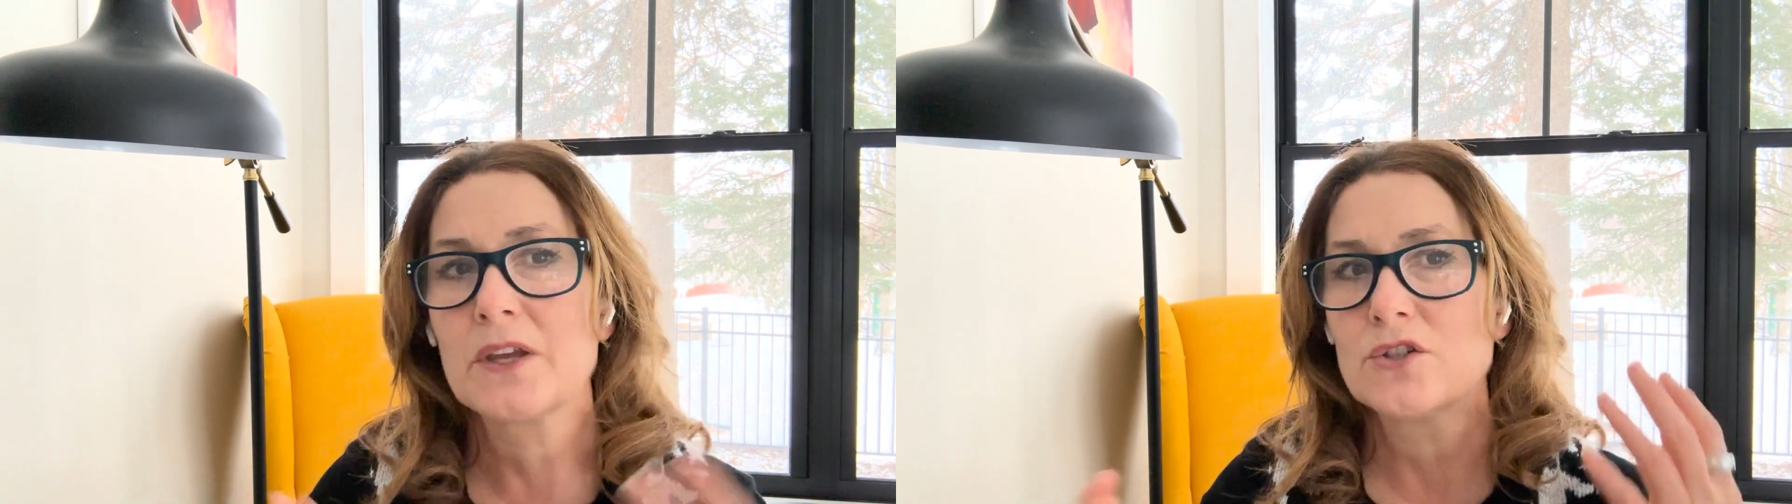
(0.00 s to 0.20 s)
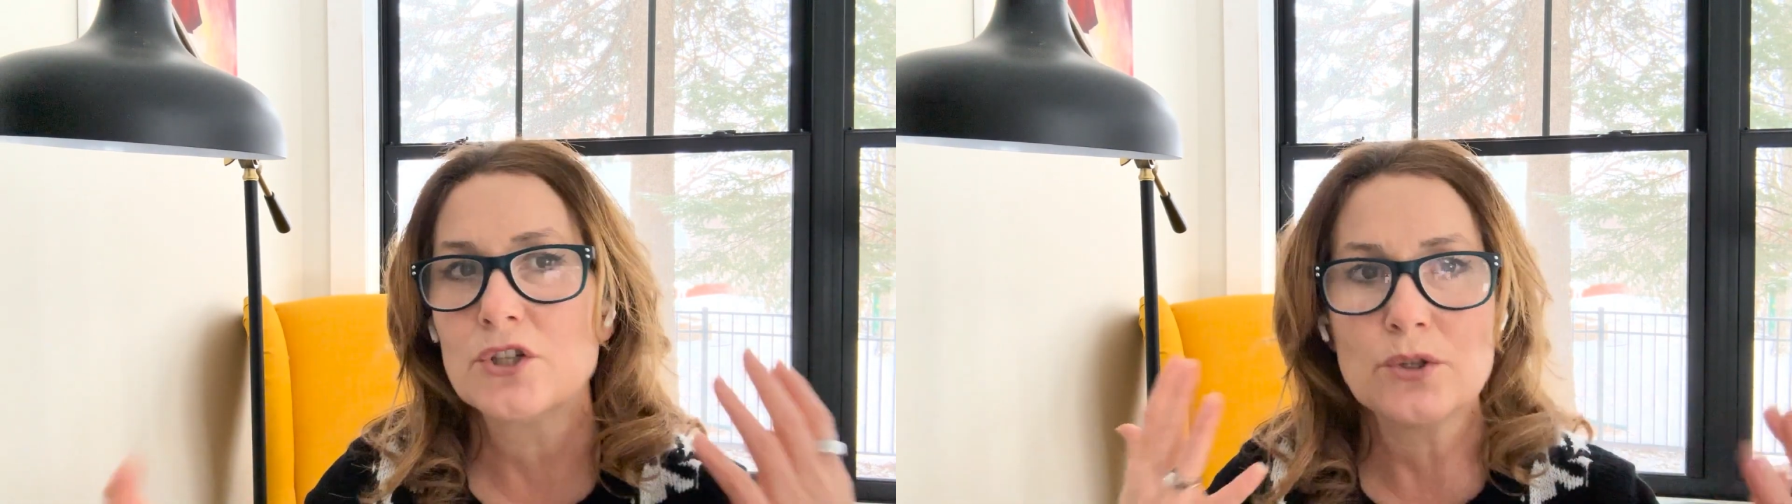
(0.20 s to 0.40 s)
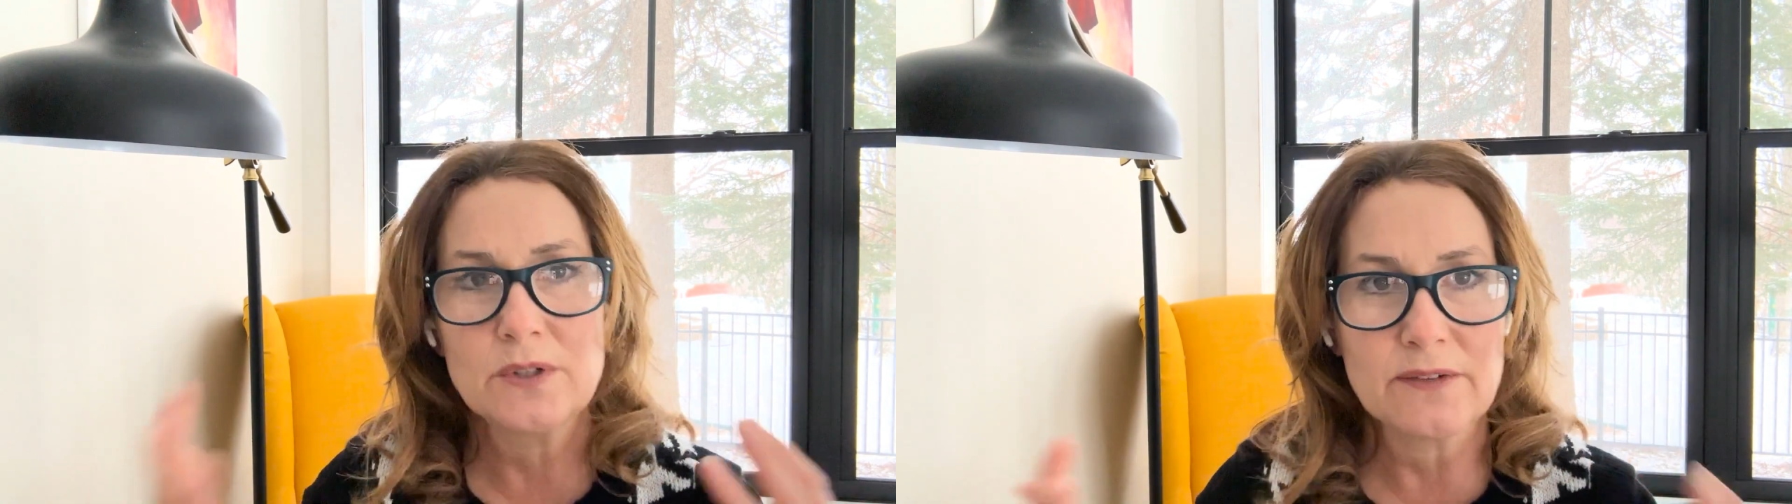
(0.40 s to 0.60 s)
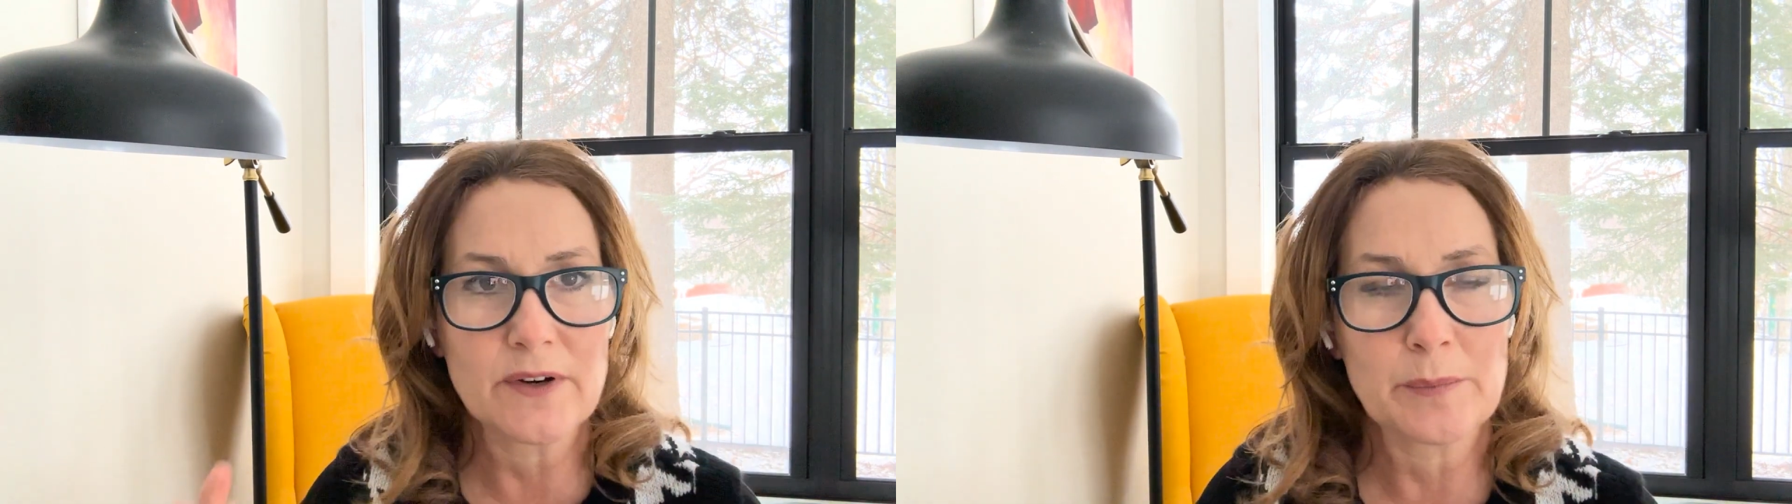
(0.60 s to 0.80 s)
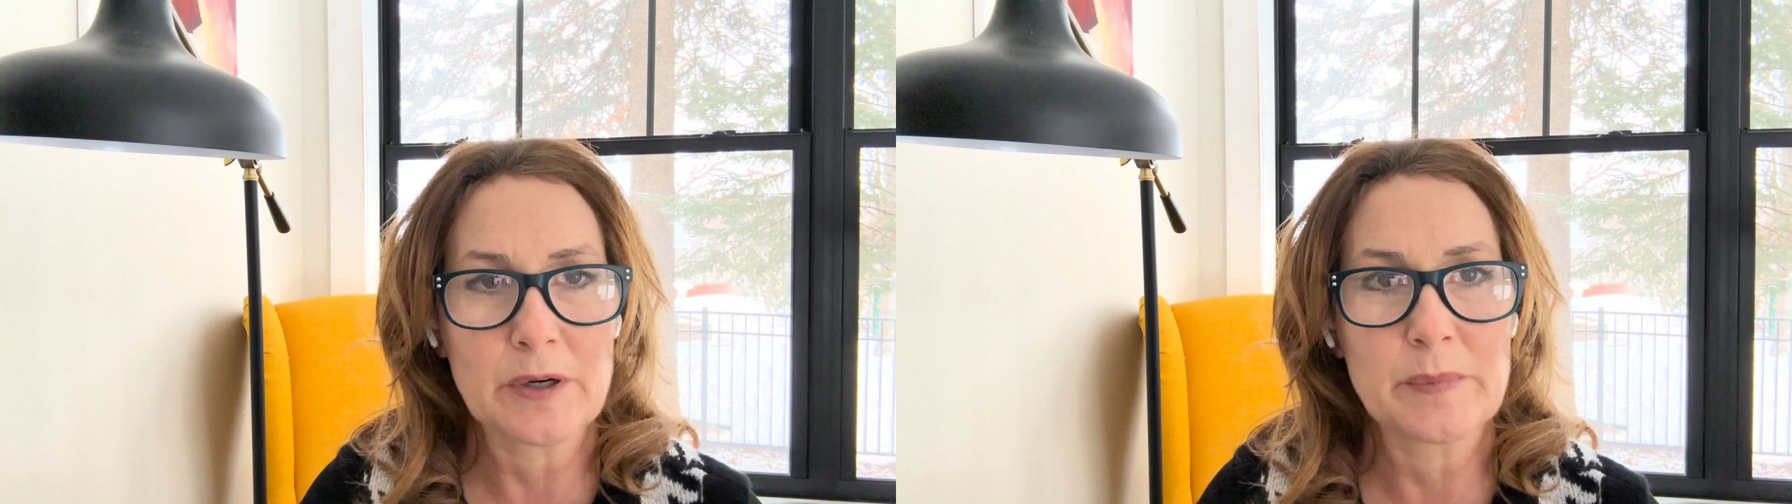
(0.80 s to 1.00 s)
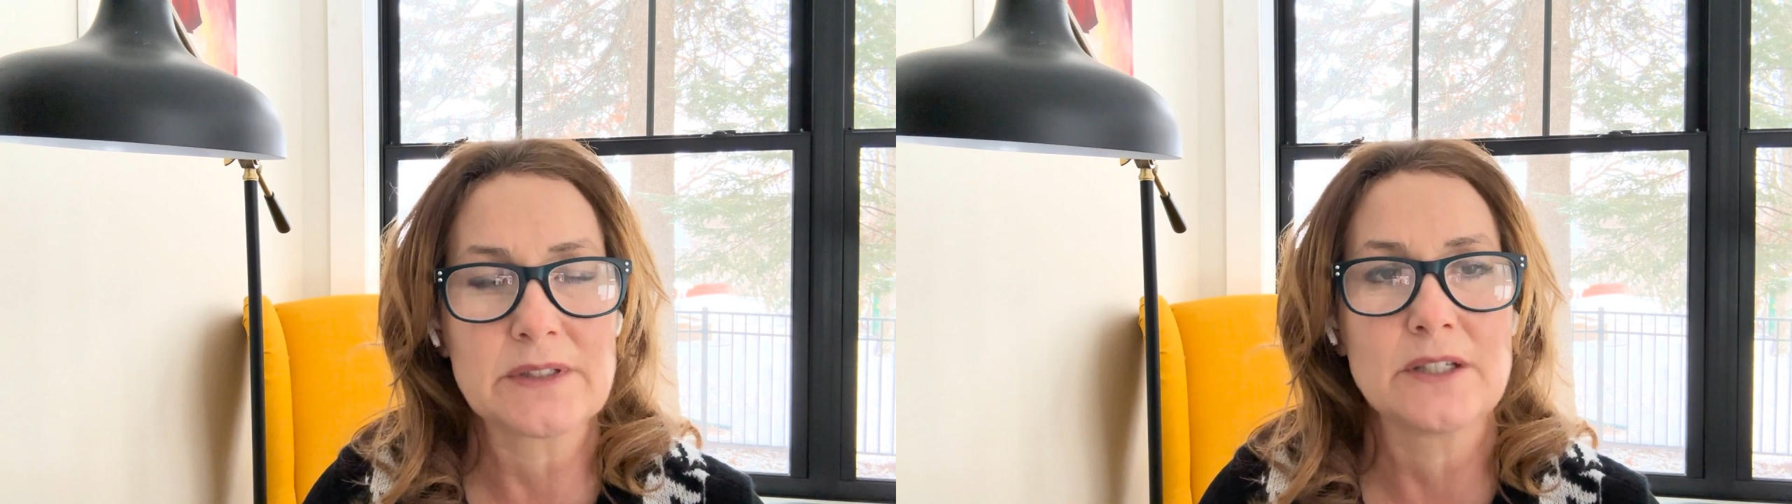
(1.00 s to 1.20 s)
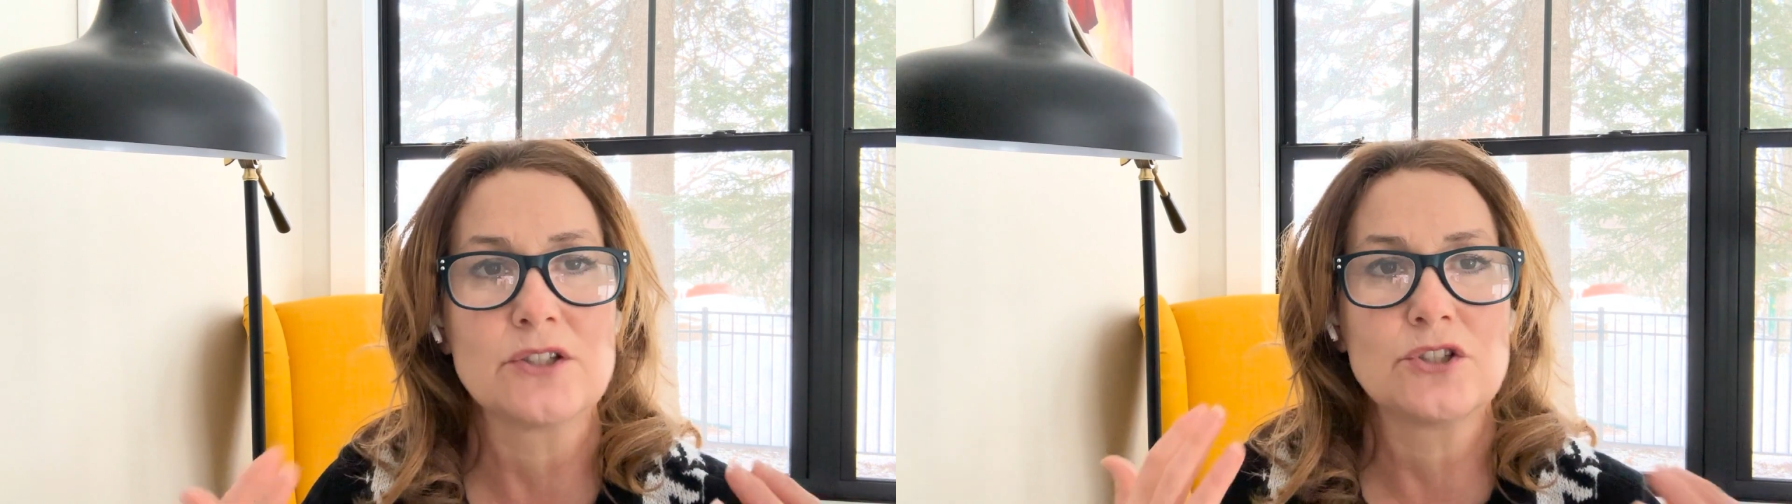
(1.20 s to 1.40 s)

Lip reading: Two different purposes,